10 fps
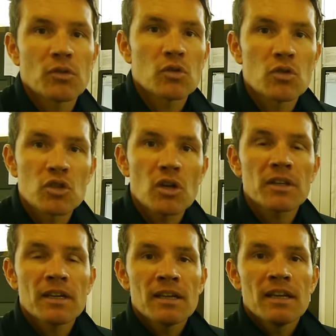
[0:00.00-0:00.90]
way of
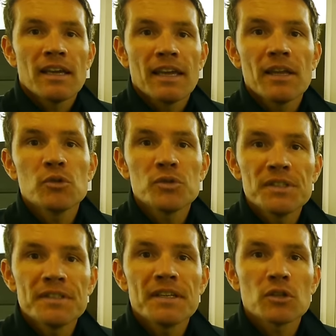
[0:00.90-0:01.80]
reducing the impact
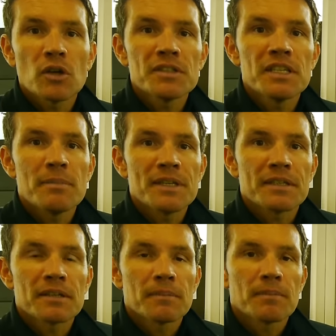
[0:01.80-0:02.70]
force of a fall
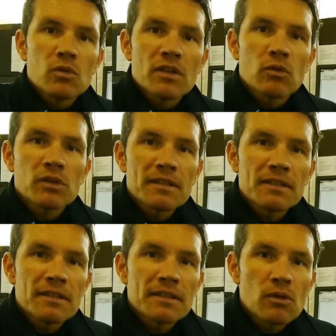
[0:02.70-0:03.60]
is to use a
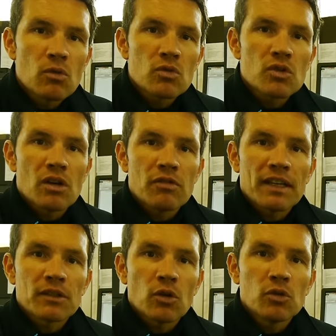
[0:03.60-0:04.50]
lanyard made from
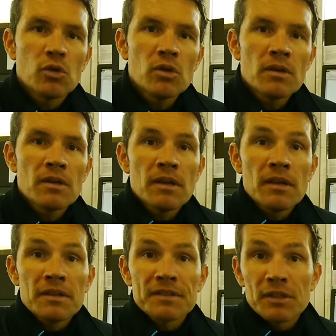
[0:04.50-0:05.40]
dynamic rope.
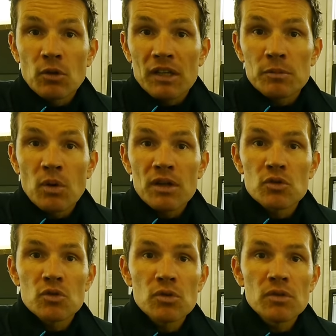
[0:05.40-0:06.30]
We
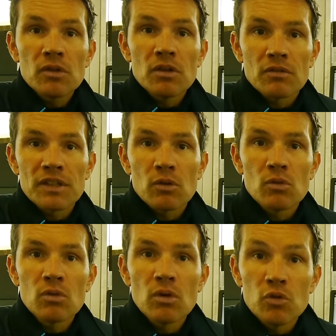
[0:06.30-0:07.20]
subjected these lanyards
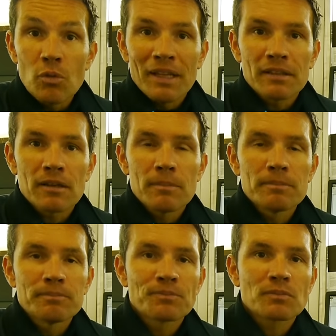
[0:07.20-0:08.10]
to factor 2
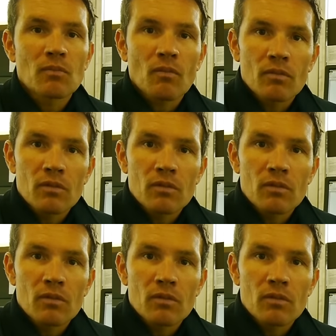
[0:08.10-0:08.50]
falls,